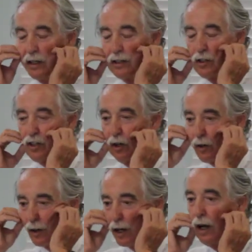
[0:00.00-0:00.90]

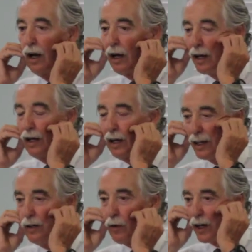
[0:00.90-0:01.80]
So
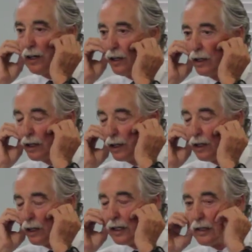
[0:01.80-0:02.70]
anyway,
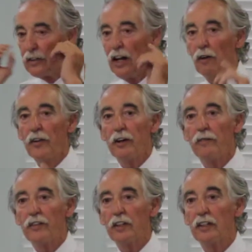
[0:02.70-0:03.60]
now
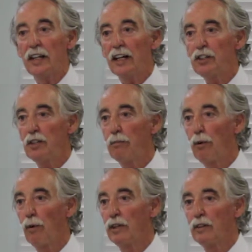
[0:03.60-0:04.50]
the next
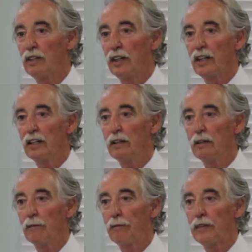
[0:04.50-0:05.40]
important thing,
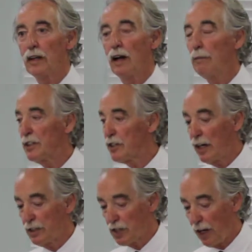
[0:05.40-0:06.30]

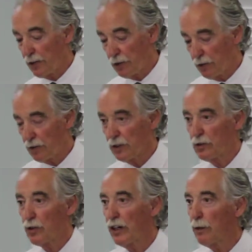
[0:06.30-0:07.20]
besides how to do the
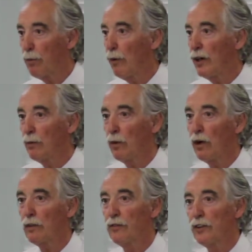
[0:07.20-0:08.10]
trigger point
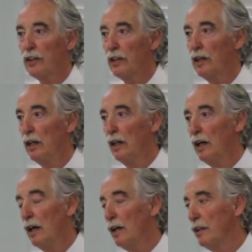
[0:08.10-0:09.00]
work for the
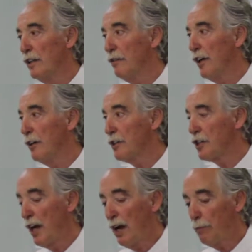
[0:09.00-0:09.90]
levator
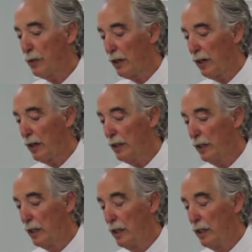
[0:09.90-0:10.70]
scapulae,